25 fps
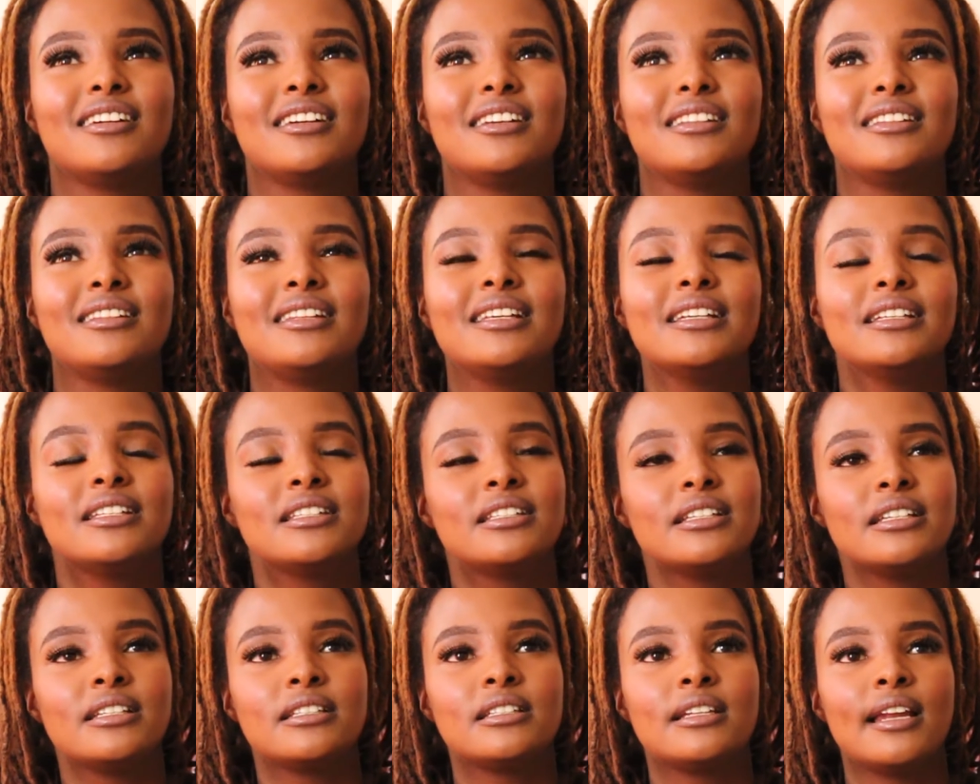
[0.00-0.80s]

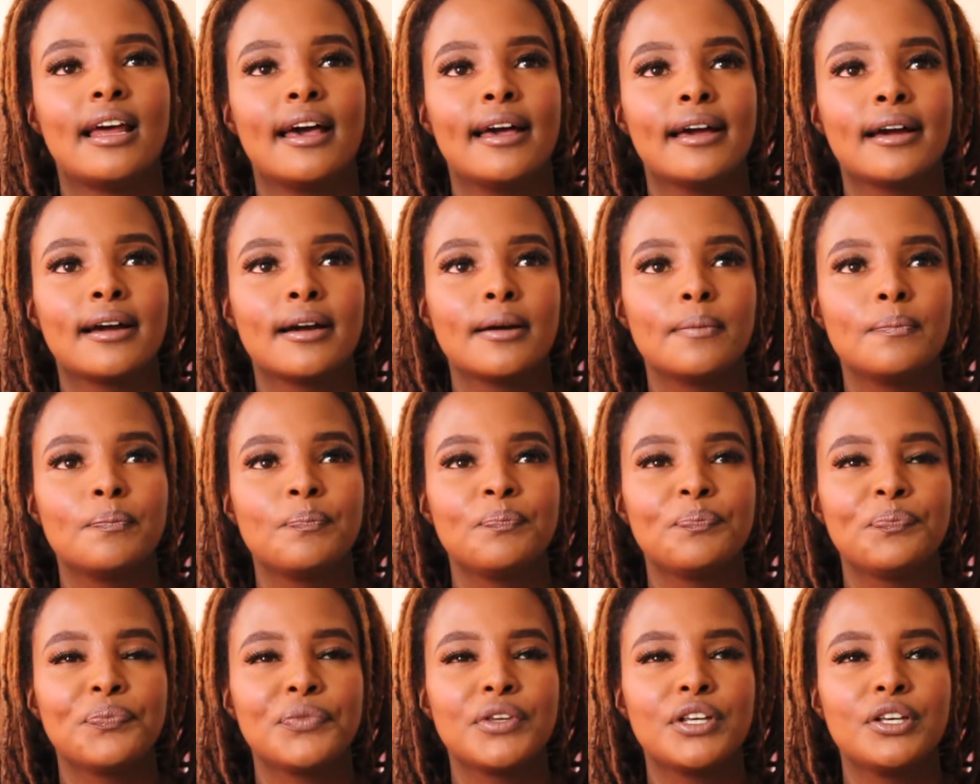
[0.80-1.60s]
this is like
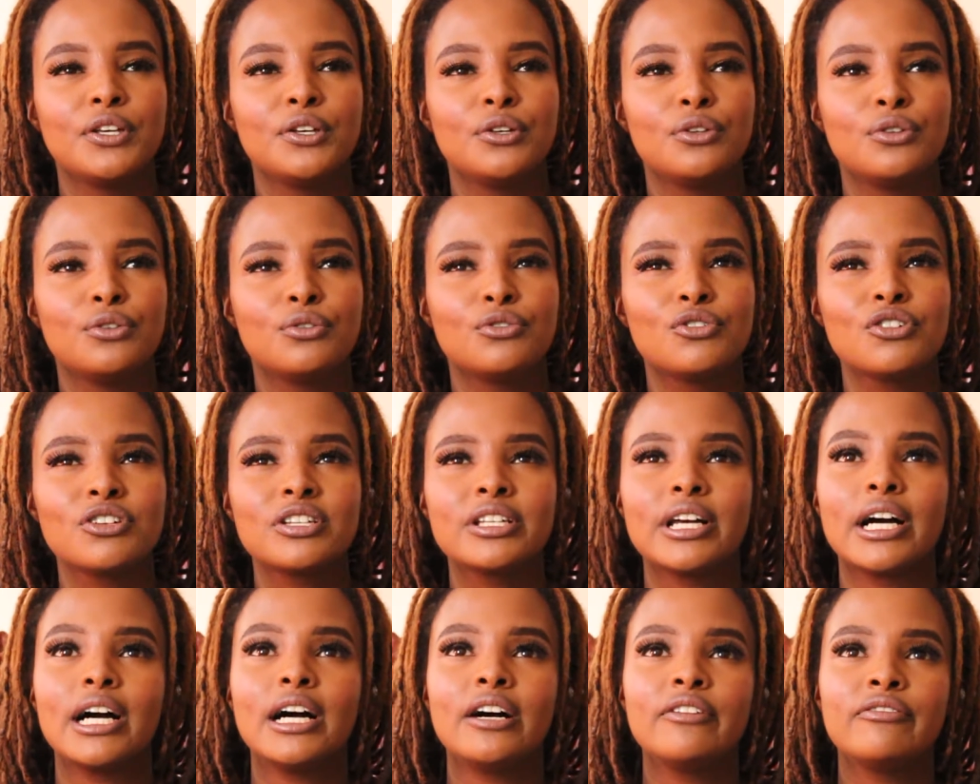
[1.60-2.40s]
you
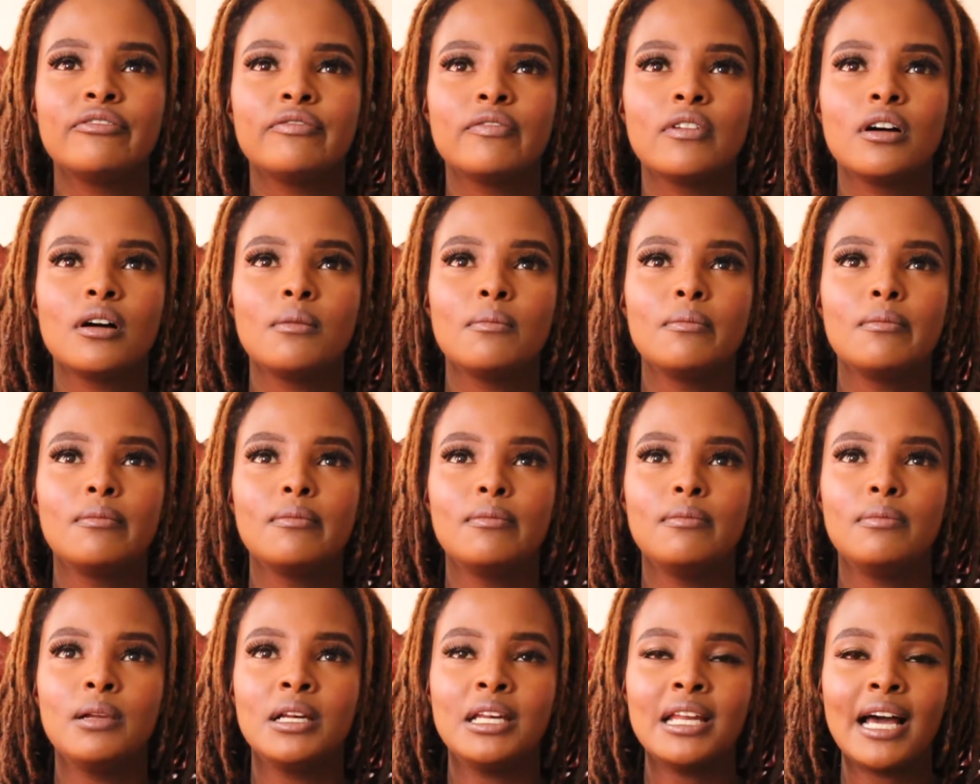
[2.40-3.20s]
just have
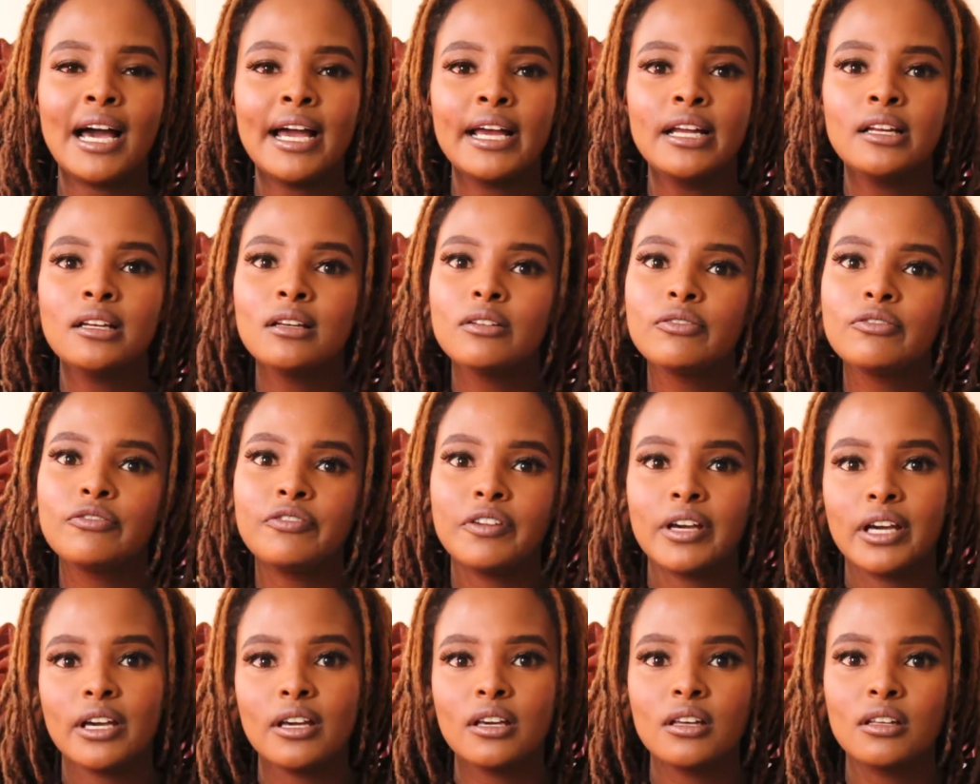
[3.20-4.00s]
blind
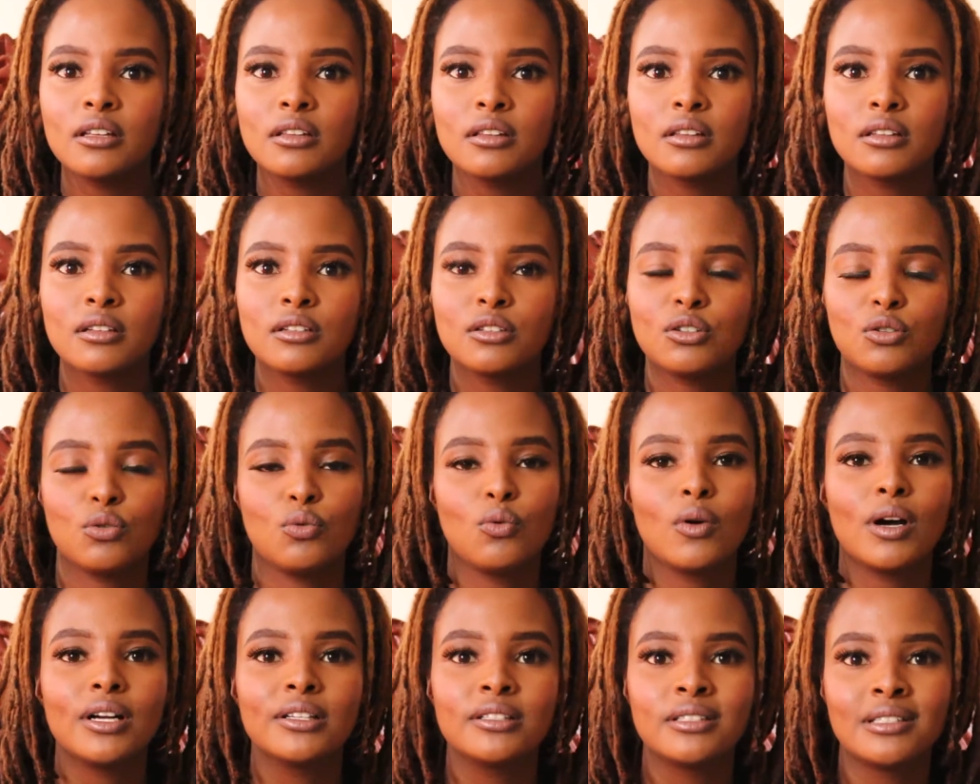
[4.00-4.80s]
faith
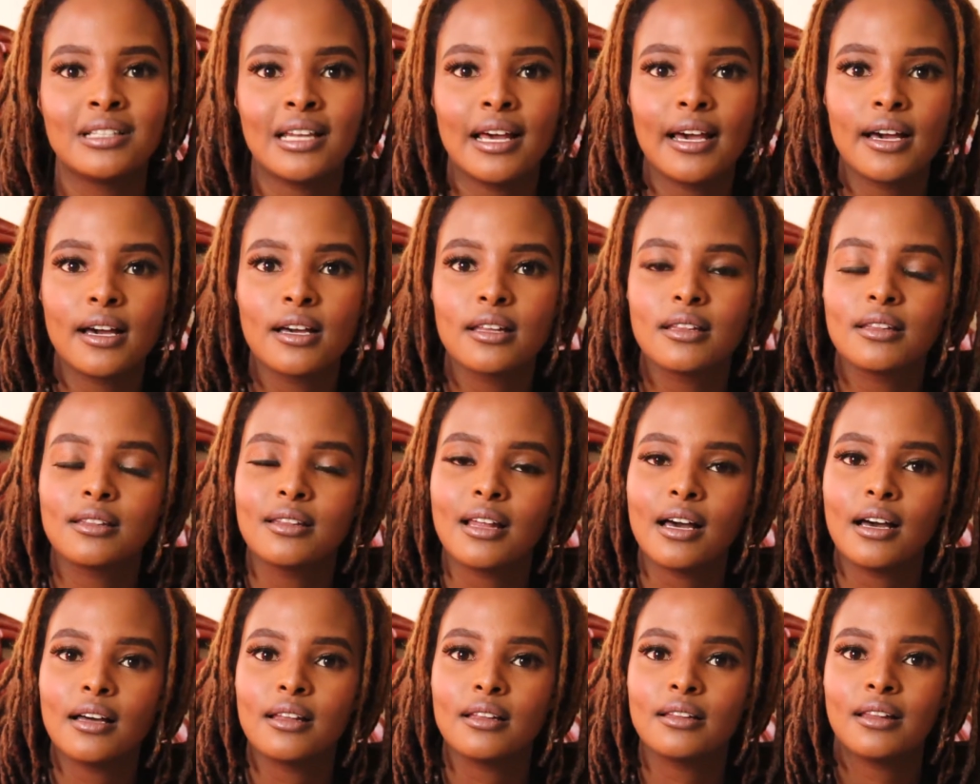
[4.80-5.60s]
towards like
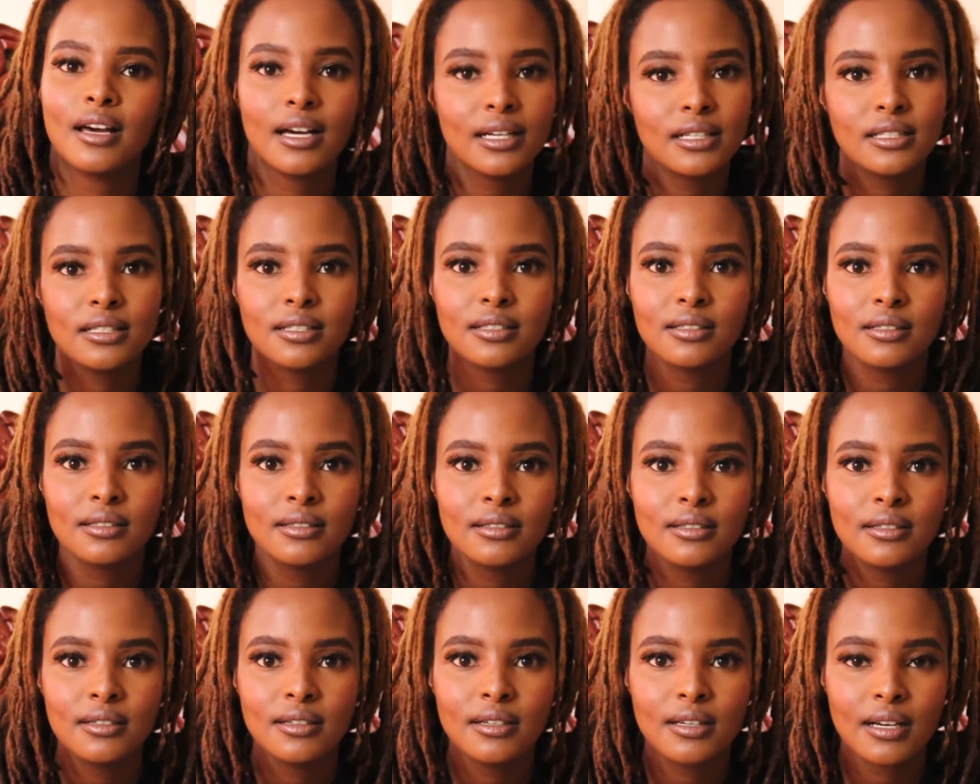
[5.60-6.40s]
that
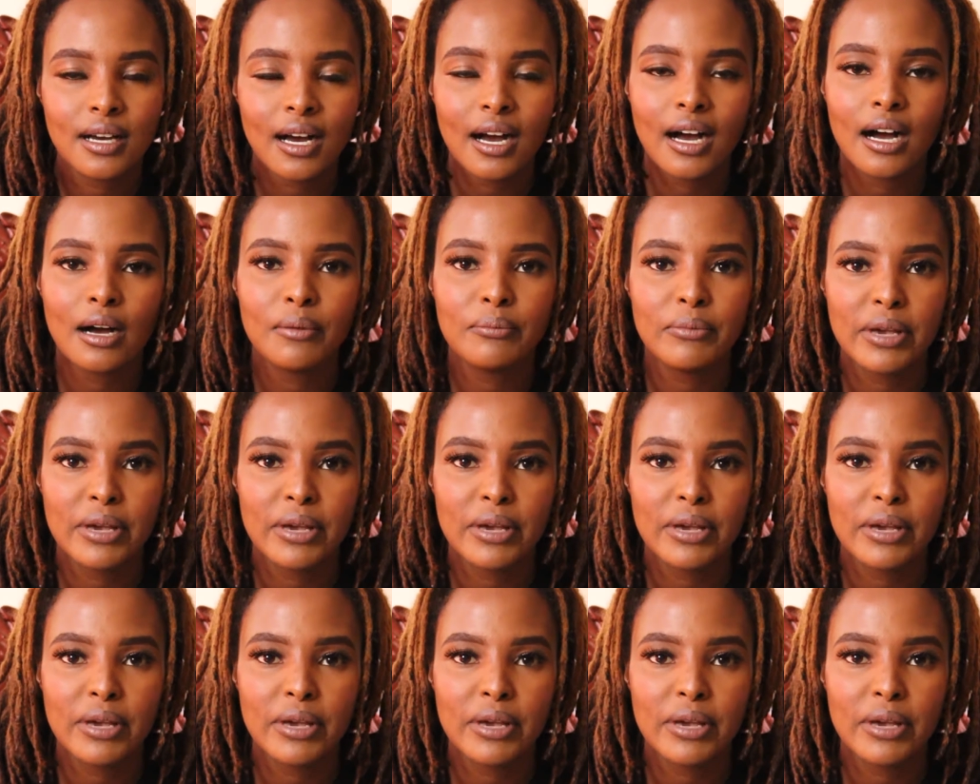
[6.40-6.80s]
car.